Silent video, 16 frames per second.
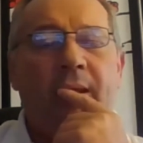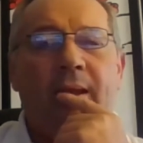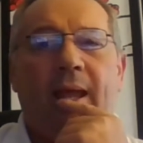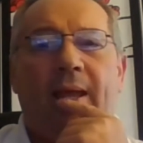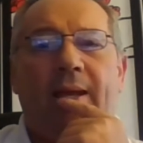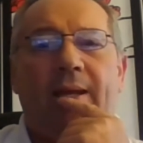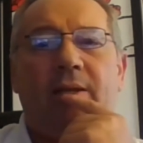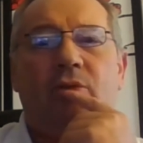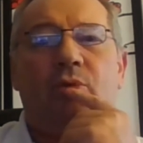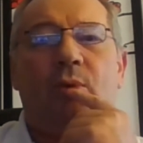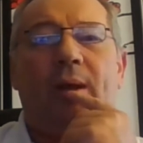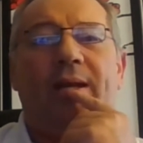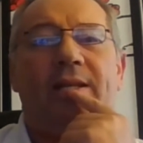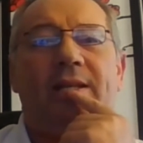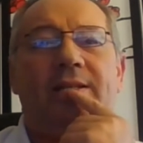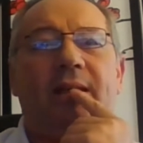And in
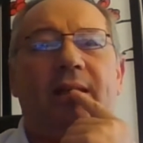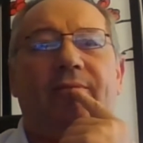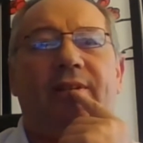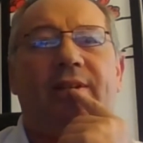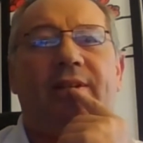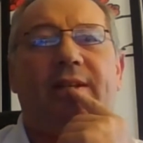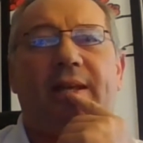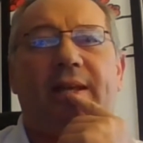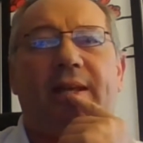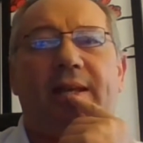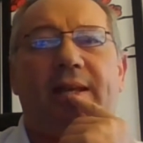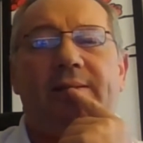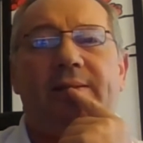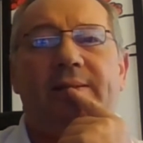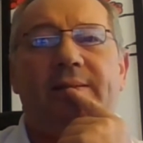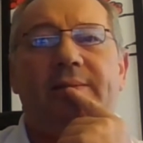2017,